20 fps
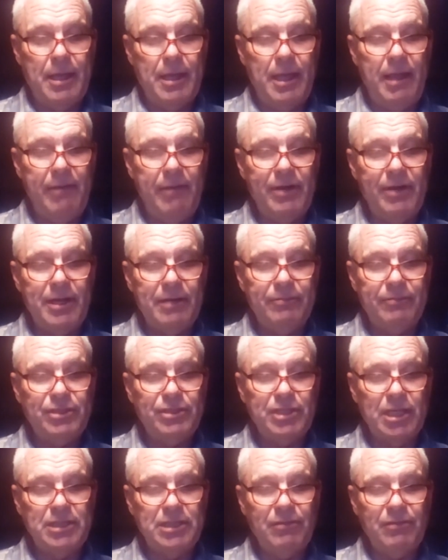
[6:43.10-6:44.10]
even if
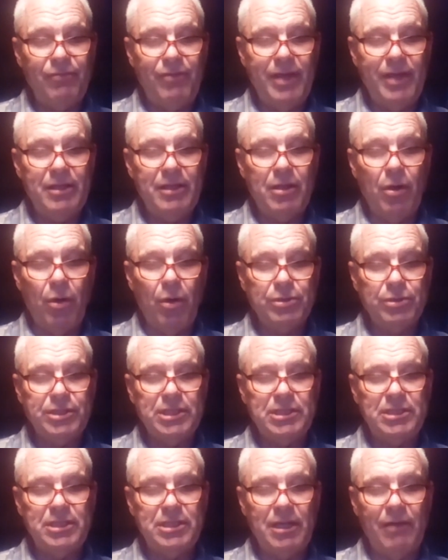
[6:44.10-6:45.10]
such a faith holds
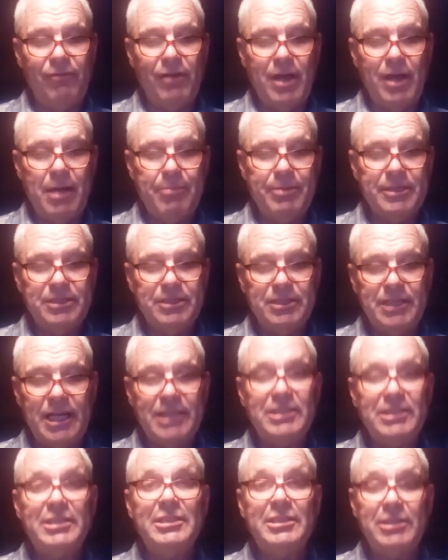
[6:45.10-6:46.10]
itself up as
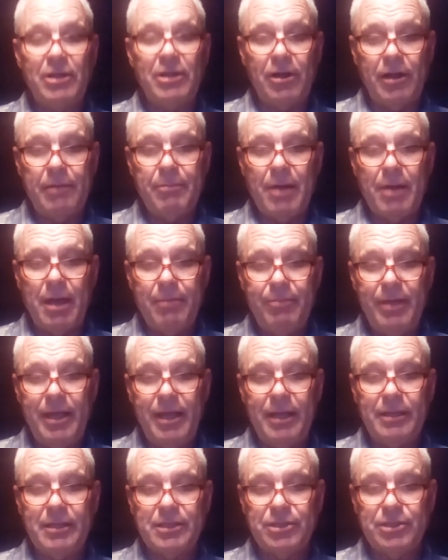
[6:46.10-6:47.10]
necessary by
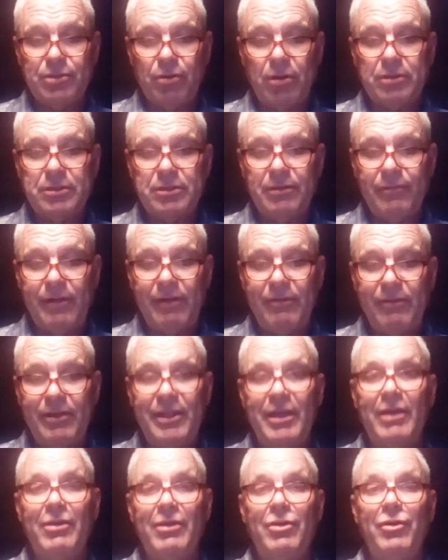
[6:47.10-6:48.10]
being the source of
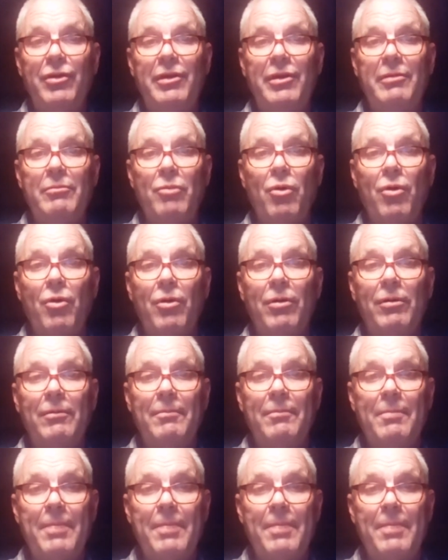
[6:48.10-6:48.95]
everything good and moral.